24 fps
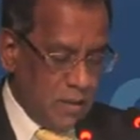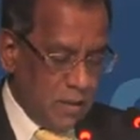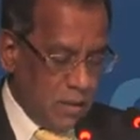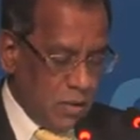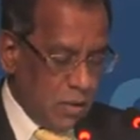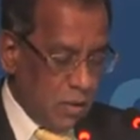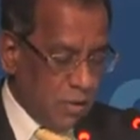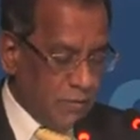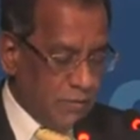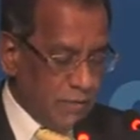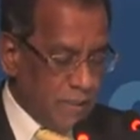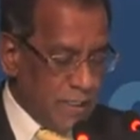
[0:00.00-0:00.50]

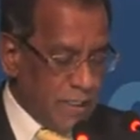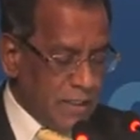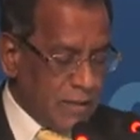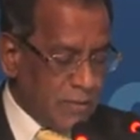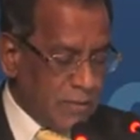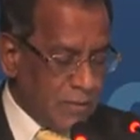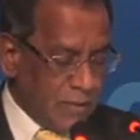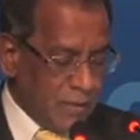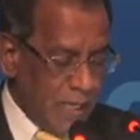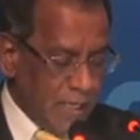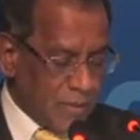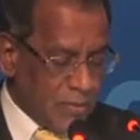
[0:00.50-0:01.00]
of
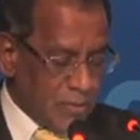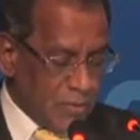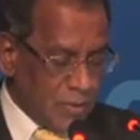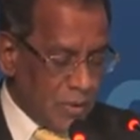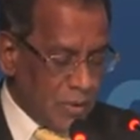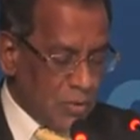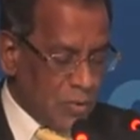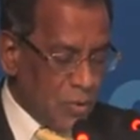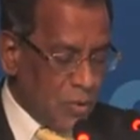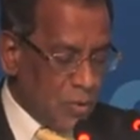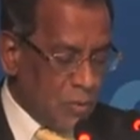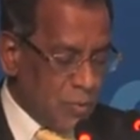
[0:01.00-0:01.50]
international
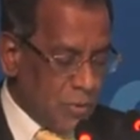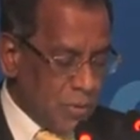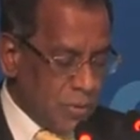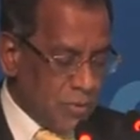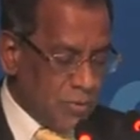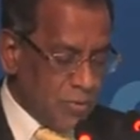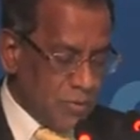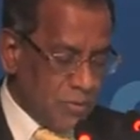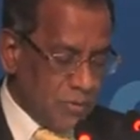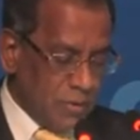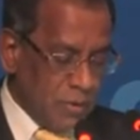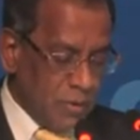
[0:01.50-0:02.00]

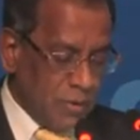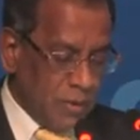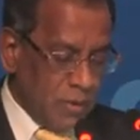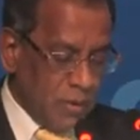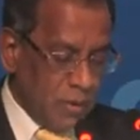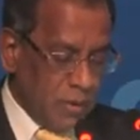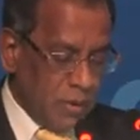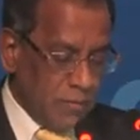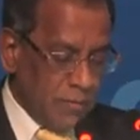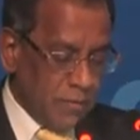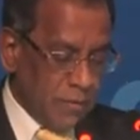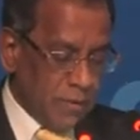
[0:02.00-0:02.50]
cooperation
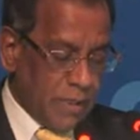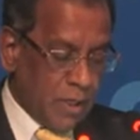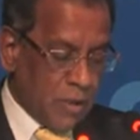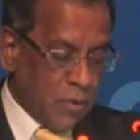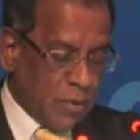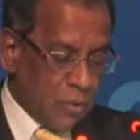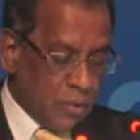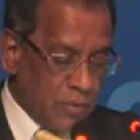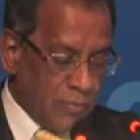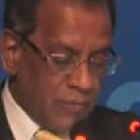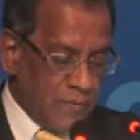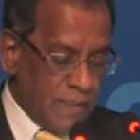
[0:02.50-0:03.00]
for the
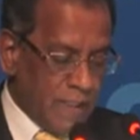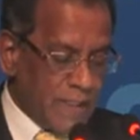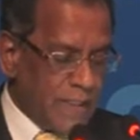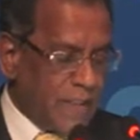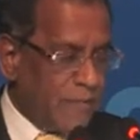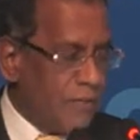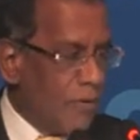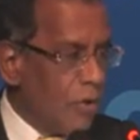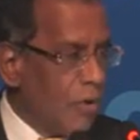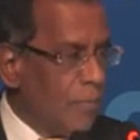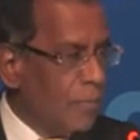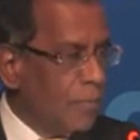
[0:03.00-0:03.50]
growth and
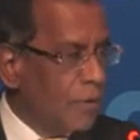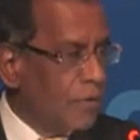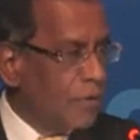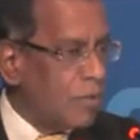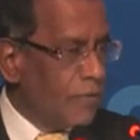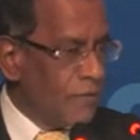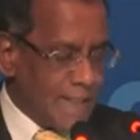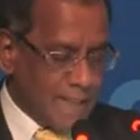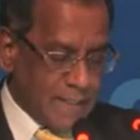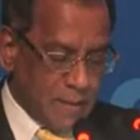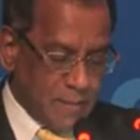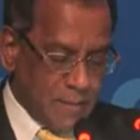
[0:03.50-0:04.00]
development of
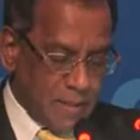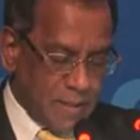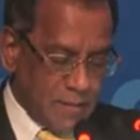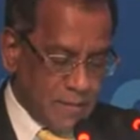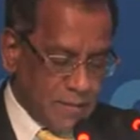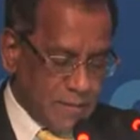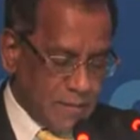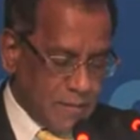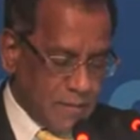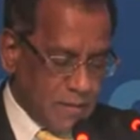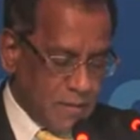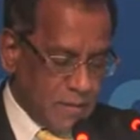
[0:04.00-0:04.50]

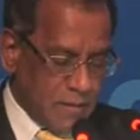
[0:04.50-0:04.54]
SMEs